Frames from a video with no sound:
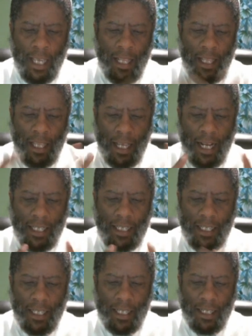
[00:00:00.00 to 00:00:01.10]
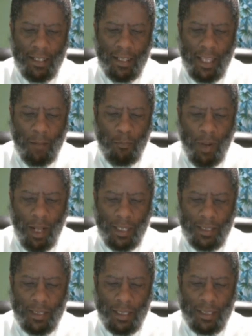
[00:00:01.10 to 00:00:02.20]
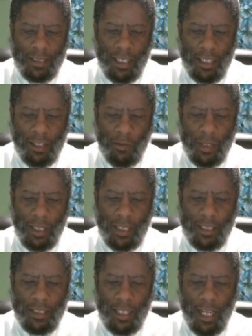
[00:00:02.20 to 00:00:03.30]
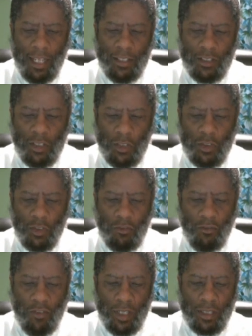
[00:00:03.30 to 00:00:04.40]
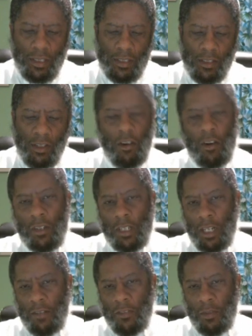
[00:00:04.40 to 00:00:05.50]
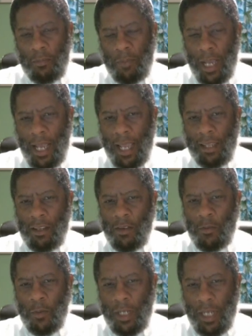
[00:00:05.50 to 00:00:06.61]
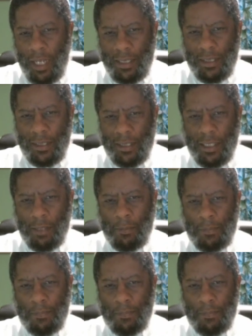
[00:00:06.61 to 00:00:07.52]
The idea that politics, secular religion, and social functions are all governed by relationship.